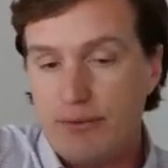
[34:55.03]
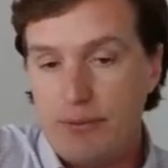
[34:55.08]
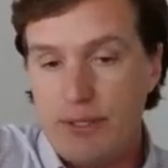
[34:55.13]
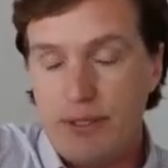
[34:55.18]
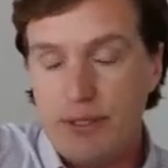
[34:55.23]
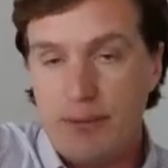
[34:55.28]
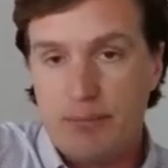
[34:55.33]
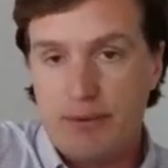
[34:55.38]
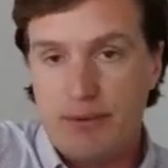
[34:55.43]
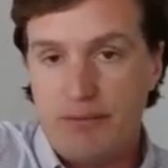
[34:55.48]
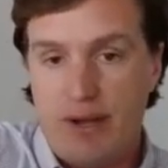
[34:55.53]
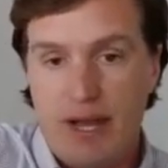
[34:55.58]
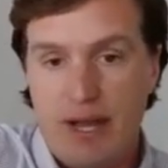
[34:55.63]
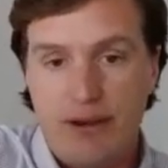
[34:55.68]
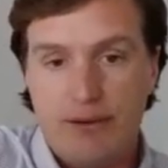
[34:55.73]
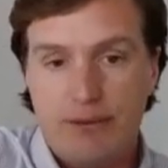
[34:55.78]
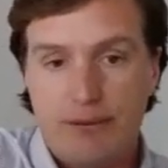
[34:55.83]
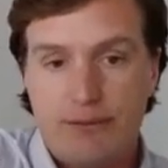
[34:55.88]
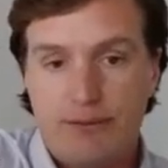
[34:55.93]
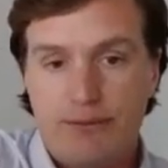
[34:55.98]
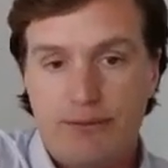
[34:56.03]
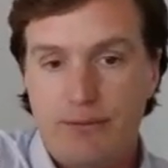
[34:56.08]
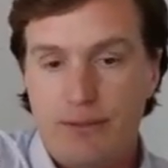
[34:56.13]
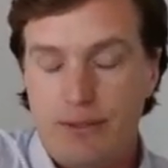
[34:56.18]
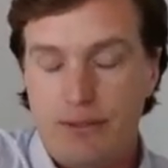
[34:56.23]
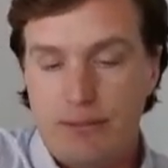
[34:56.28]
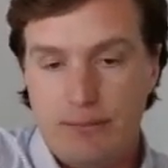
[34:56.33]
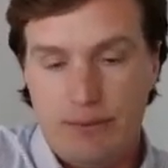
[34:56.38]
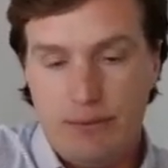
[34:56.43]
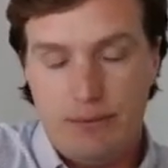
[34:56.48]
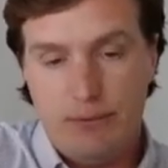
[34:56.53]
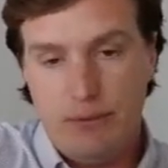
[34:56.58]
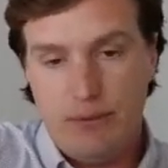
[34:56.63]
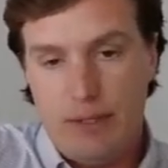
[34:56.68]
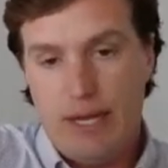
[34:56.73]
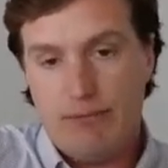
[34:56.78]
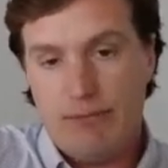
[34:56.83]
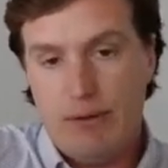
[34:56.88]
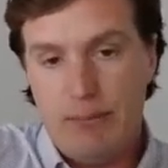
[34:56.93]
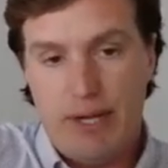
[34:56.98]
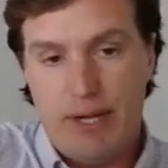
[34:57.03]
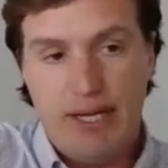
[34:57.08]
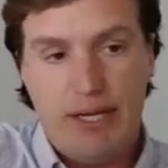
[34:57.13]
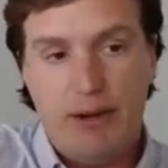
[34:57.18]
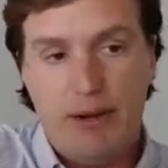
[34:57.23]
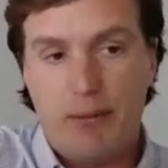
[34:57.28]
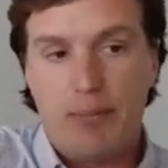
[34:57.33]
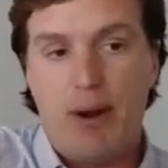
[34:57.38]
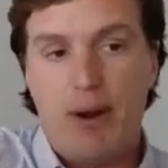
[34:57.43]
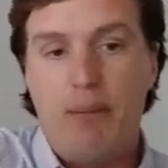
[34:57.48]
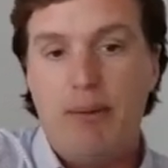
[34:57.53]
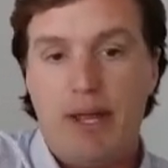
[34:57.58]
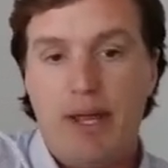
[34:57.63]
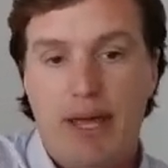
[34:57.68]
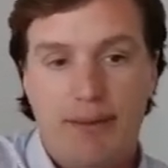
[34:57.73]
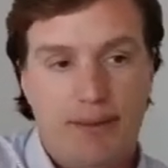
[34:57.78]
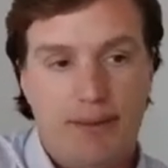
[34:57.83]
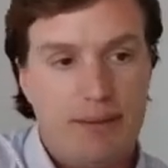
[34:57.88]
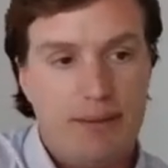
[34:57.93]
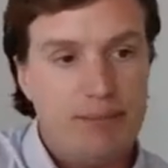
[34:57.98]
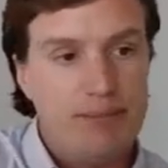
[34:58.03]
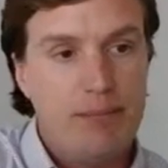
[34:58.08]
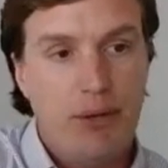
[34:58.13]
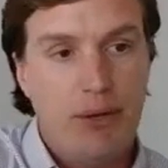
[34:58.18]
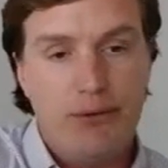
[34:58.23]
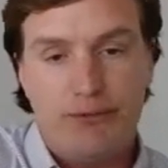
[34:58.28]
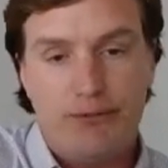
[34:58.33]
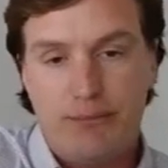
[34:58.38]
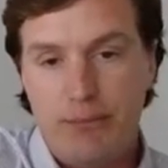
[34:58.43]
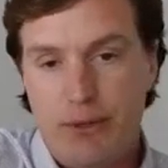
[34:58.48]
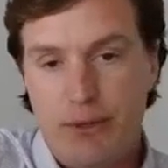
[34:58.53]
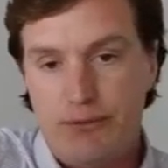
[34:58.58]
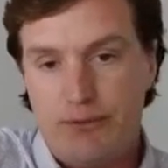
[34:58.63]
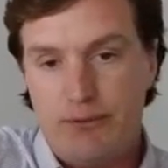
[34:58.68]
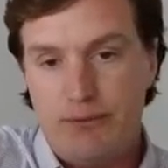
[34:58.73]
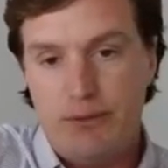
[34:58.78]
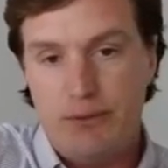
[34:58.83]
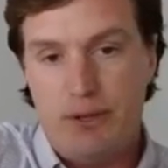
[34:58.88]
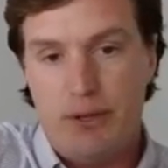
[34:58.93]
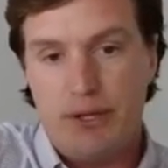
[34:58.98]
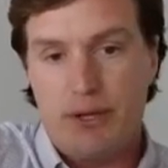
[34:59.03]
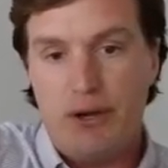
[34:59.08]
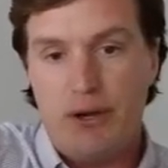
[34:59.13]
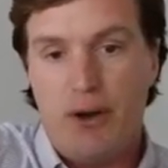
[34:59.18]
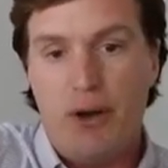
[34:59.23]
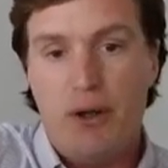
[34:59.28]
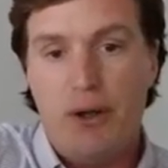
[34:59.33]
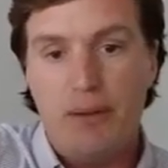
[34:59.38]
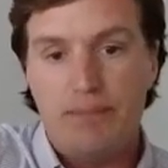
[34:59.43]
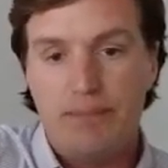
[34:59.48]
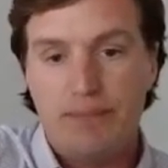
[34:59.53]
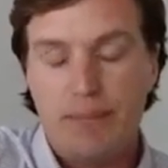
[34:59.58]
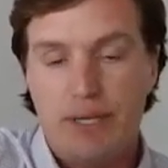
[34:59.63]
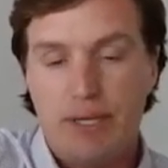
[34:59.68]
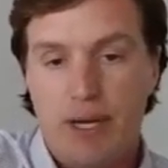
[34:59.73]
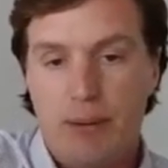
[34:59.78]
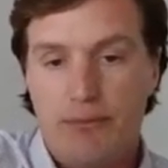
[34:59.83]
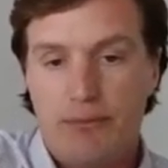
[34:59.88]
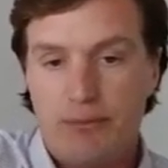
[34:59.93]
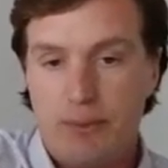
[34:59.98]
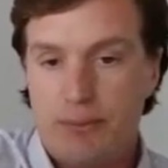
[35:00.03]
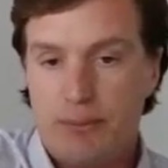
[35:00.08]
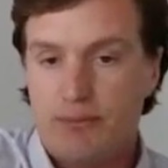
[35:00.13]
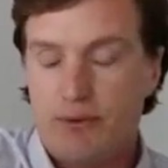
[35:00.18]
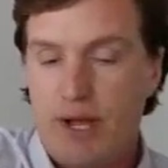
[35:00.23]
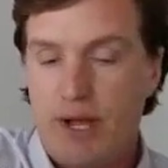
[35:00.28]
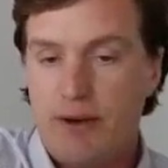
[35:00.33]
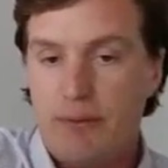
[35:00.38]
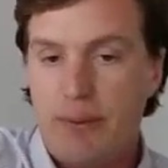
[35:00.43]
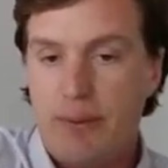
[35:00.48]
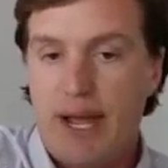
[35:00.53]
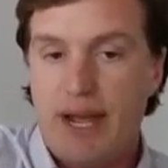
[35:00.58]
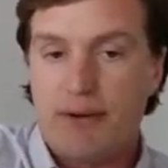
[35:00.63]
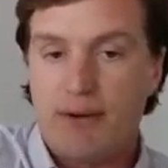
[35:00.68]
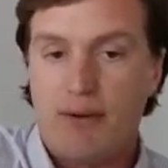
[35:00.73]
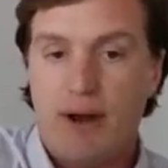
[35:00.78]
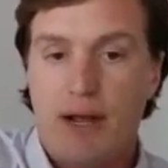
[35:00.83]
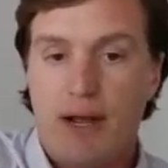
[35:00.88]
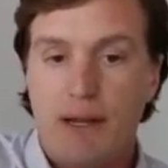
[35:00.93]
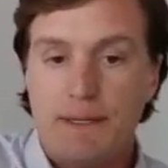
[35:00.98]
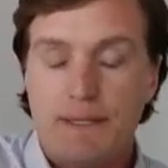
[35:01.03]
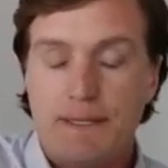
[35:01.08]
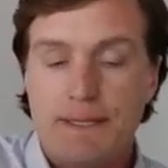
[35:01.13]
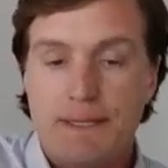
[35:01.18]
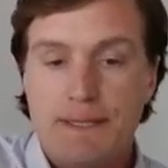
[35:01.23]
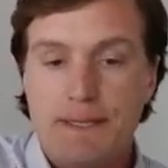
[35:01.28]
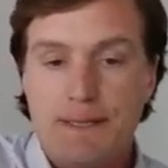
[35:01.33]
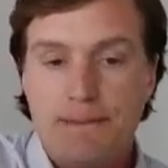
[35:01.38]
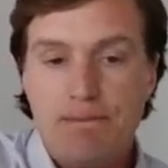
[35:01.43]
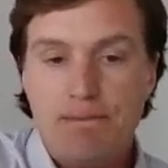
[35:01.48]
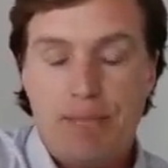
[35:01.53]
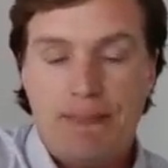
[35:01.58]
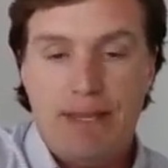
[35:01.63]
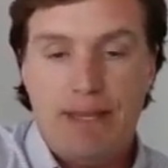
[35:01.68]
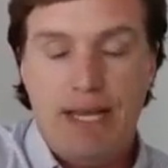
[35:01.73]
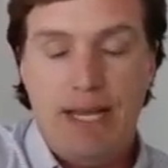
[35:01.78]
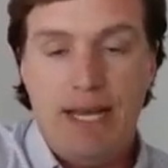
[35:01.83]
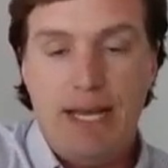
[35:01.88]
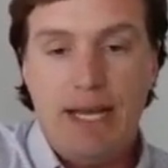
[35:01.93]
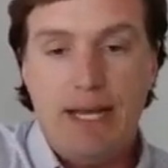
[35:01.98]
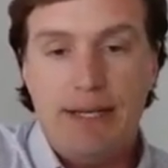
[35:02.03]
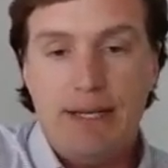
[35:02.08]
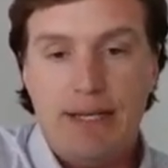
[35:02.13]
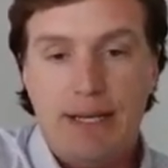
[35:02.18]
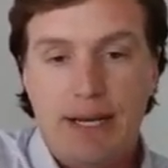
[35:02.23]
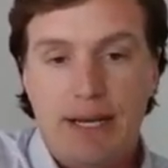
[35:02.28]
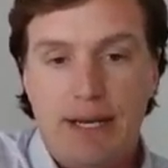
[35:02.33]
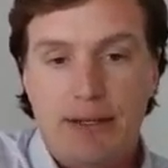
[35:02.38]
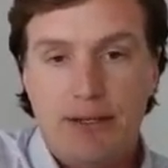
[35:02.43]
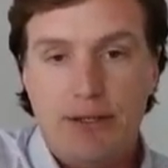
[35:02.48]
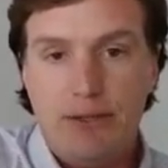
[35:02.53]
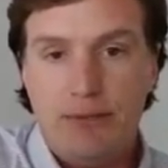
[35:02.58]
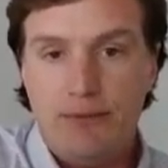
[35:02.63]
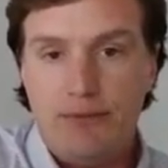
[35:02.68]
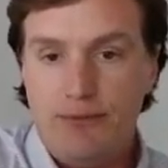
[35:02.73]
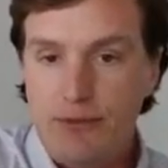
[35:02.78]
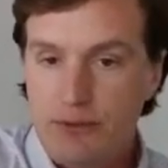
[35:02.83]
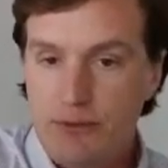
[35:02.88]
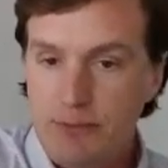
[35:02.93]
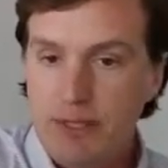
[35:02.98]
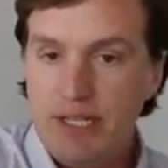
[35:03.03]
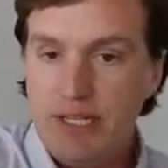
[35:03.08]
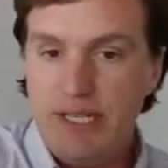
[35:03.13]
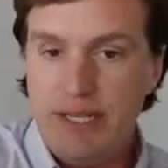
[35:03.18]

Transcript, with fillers: We know providers, you know, everybody here probably I think most most of you on the call come from a provider background, and uh, you've you've been